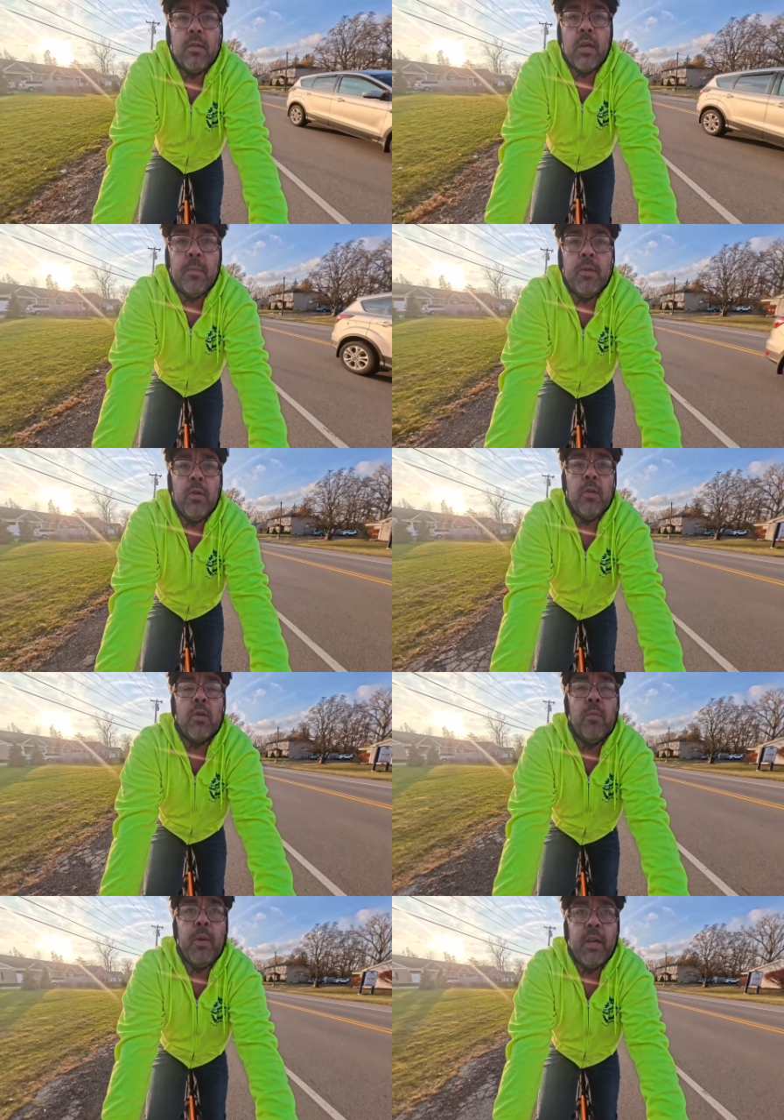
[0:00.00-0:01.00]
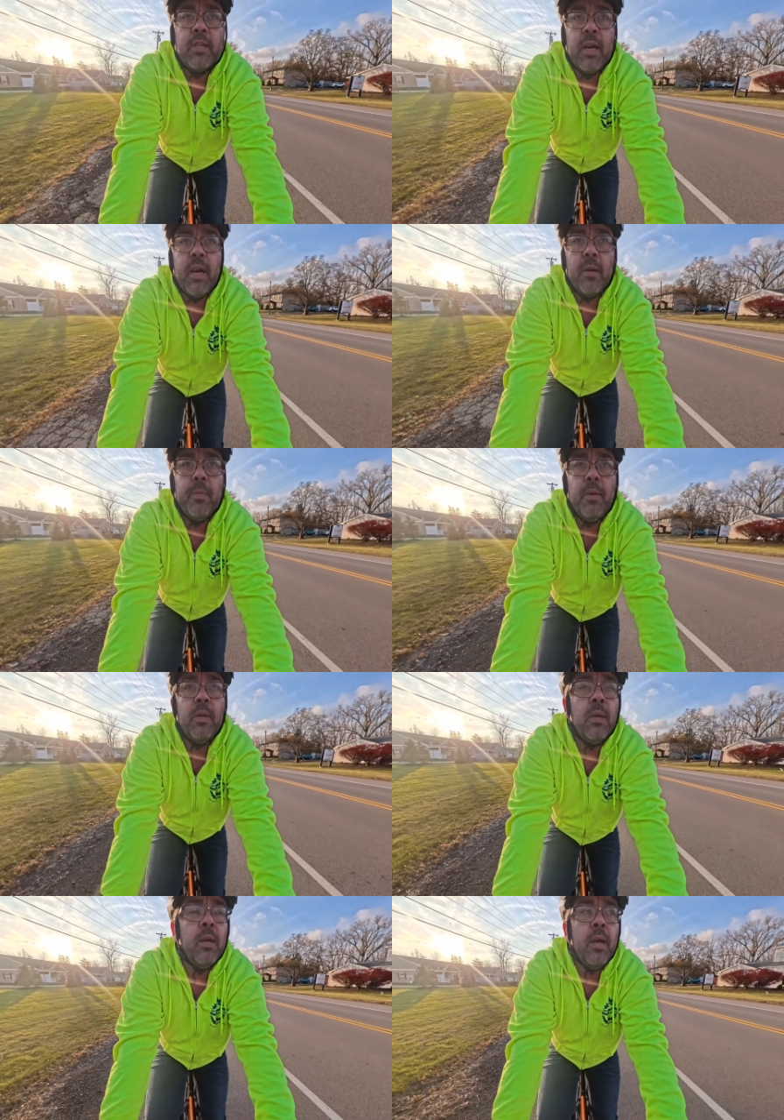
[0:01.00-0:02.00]
took them to the local bike shop,
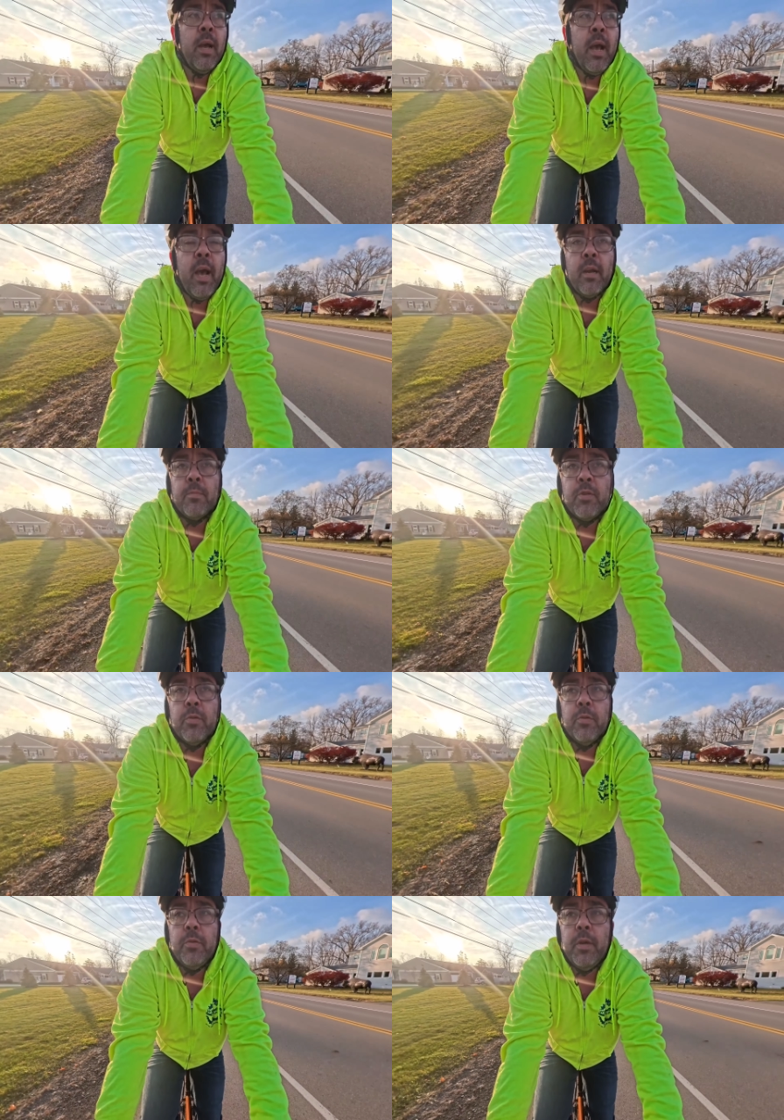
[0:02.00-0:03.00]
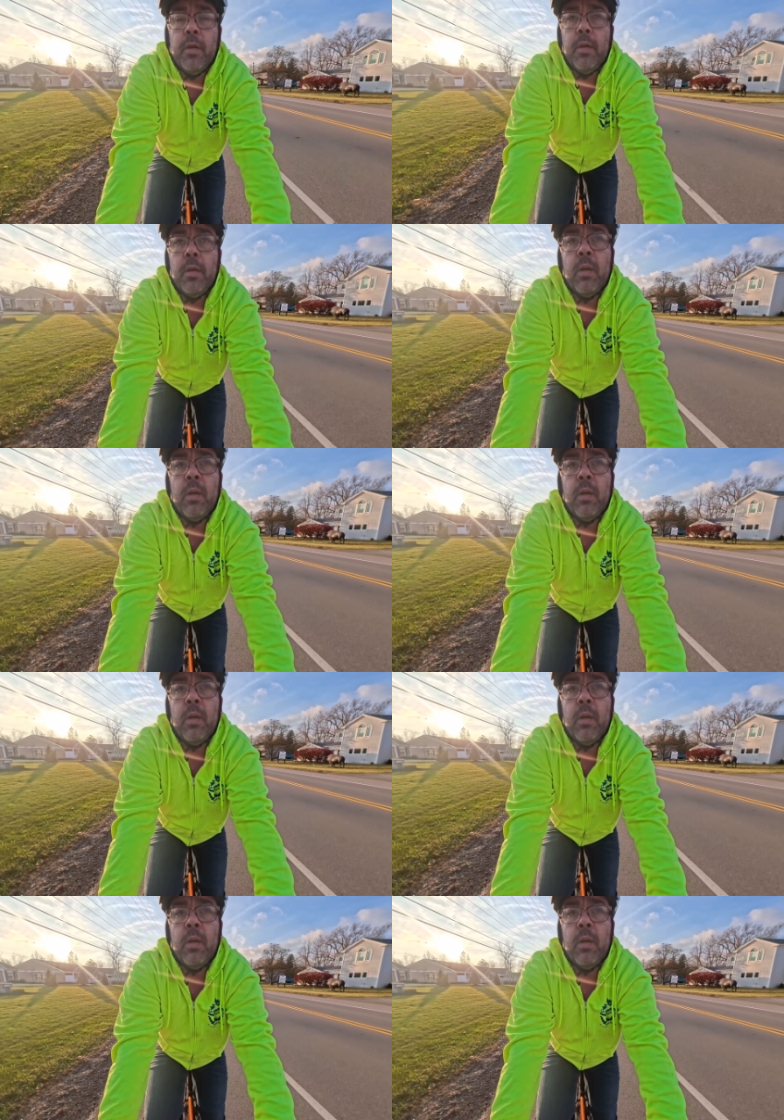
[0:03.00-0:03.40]
had them trued,